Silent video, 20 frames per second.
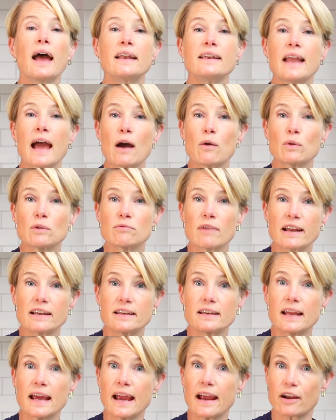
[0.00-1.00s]
And now we're
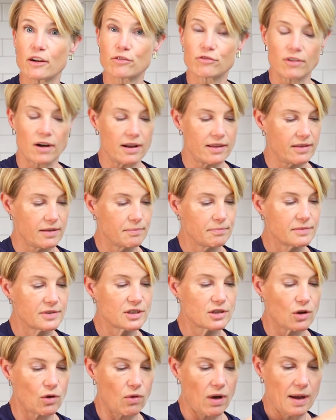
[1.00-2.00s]
ready to air fry them.
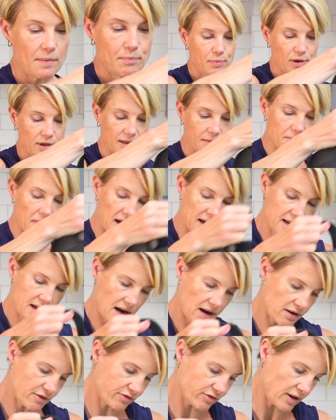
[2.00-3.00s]
So I'm putting my
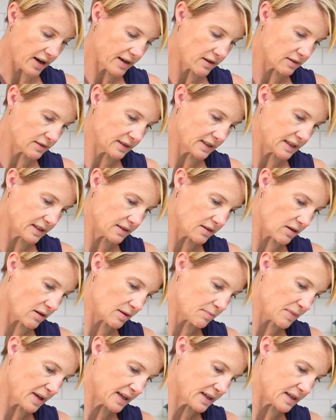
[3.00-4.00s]
air fryer lid
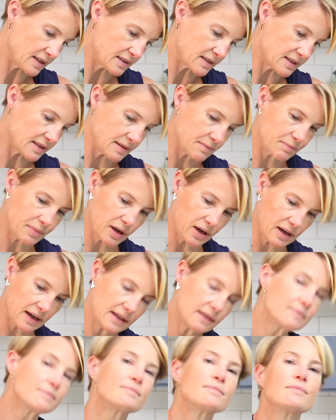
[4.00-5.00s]
on my Instant
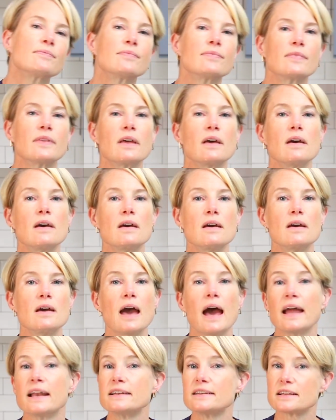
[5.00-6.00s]
Pot.
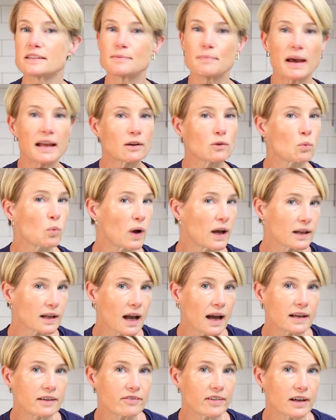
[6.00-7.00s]
And it doesn't matter what
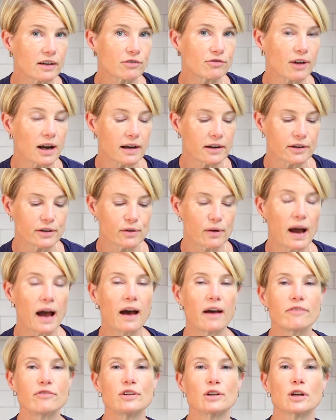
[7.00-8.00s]
kind of air fryer you
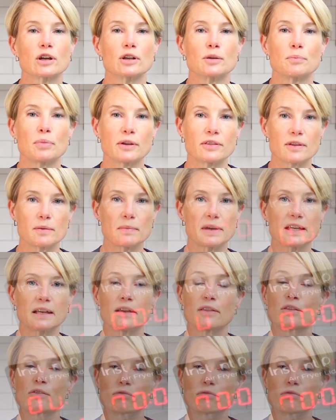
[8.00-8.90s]
have, you're gonna put them in at